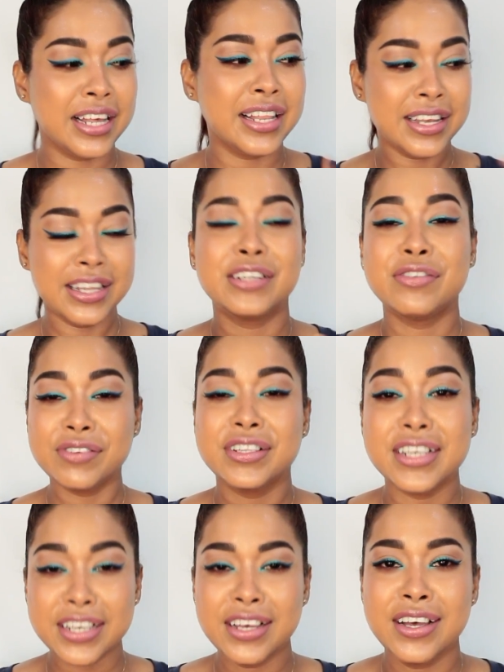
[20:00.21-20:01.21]
Like
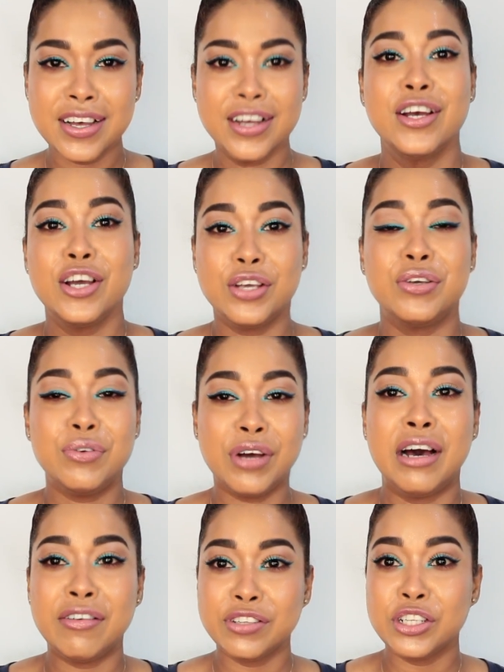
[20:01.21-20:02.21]
literally you
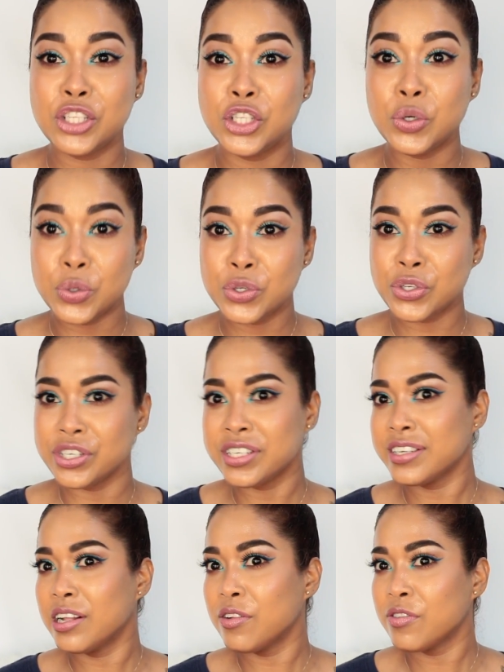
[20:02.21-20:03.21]
have to dose
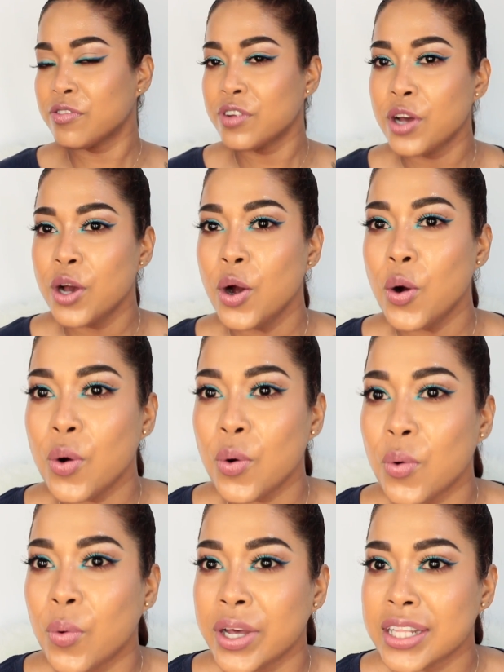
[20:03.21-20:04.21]
yourself
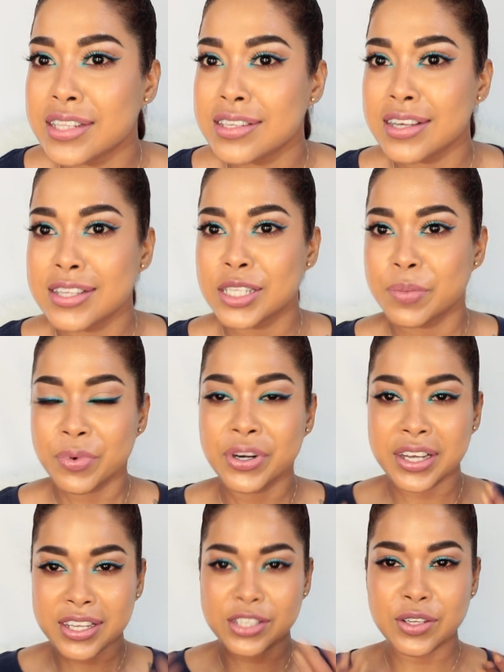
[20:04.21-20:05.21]
with
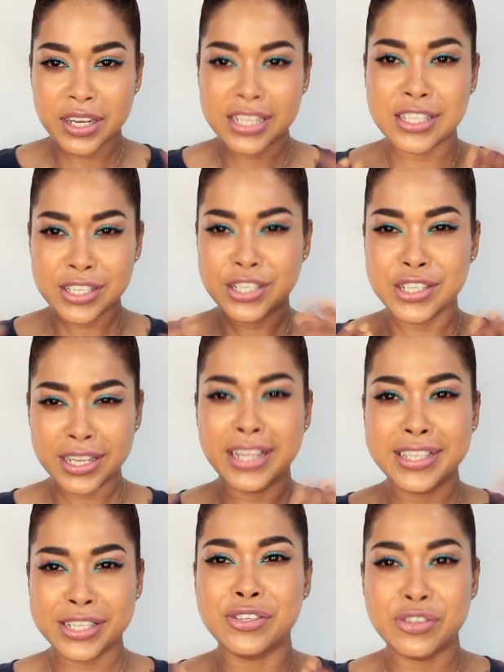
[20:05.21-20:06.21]
spray. So let's just
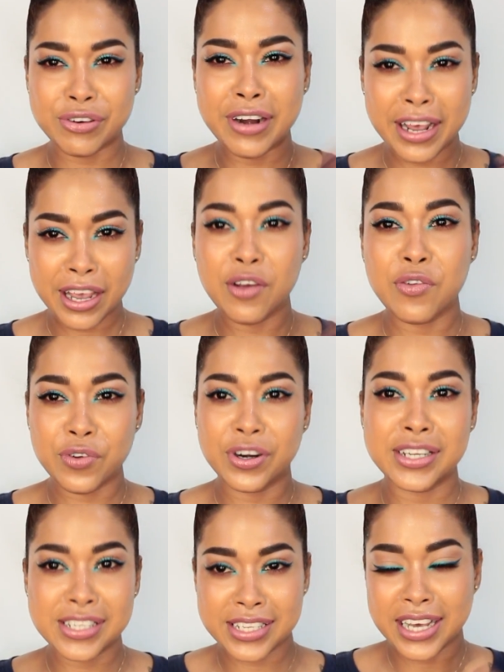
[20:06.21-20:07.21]
let this dry
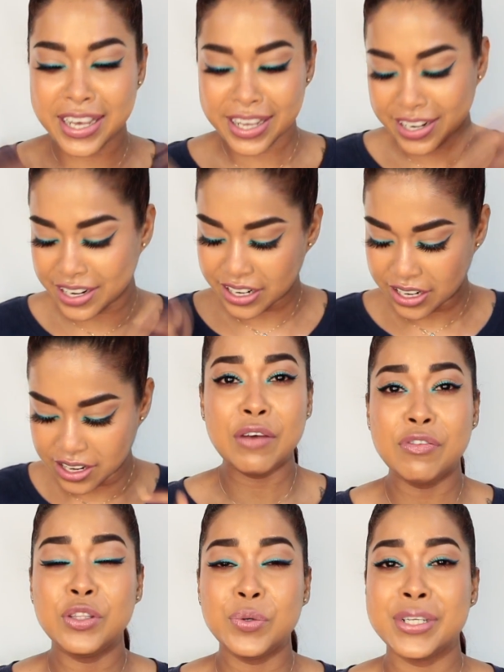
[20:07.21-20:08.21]
for a second. You
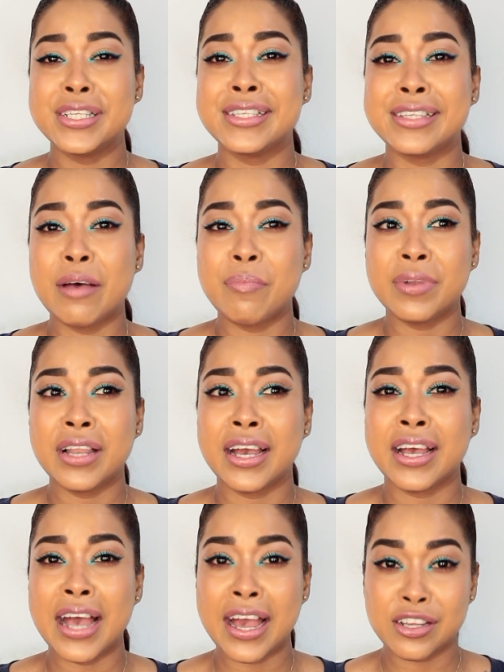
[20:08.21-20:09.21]
have to do this step
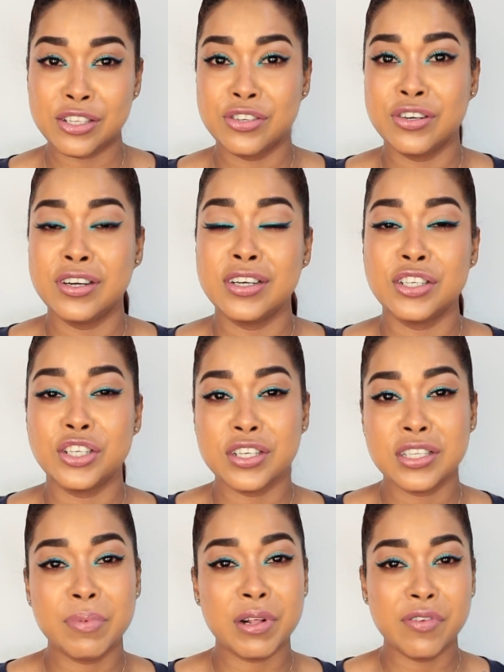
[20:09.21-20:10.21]
like extra
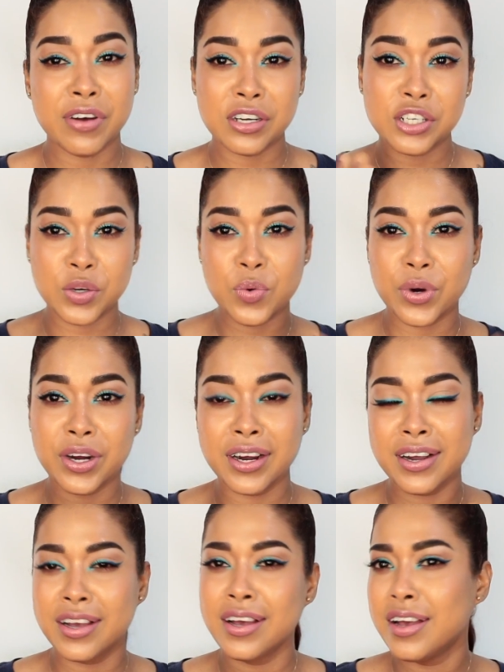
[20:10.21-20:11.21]
just to make the foundation
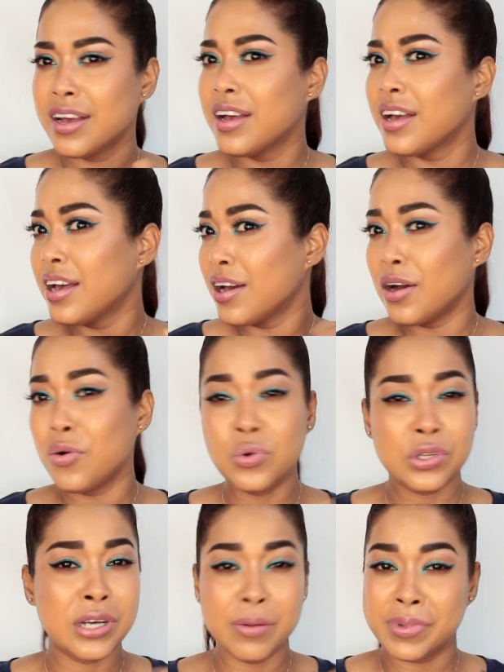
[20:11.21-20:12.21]
work.
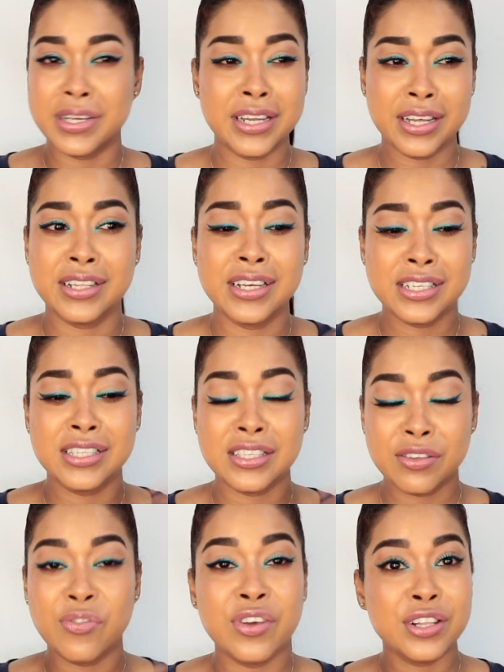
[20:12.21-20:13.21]
Who's complaining? This
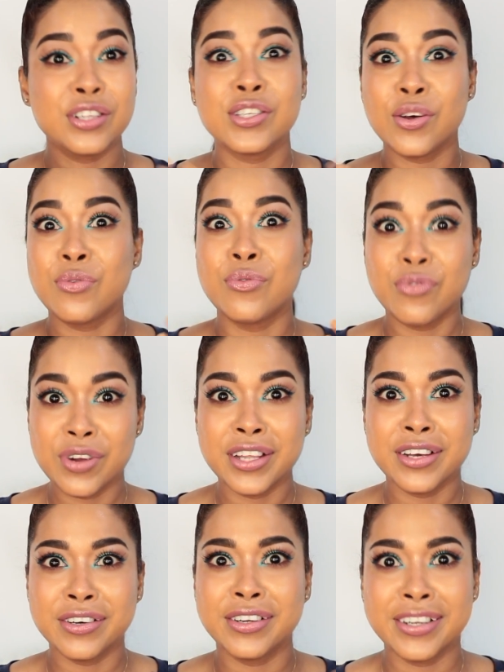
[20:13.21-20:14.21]
feels
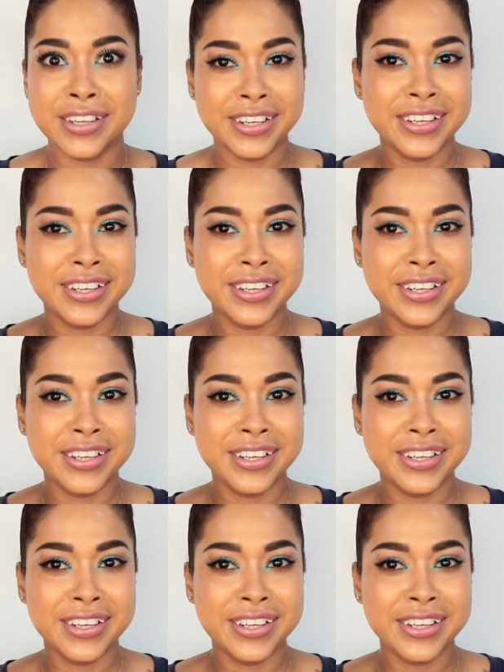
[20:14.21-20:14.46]
really good.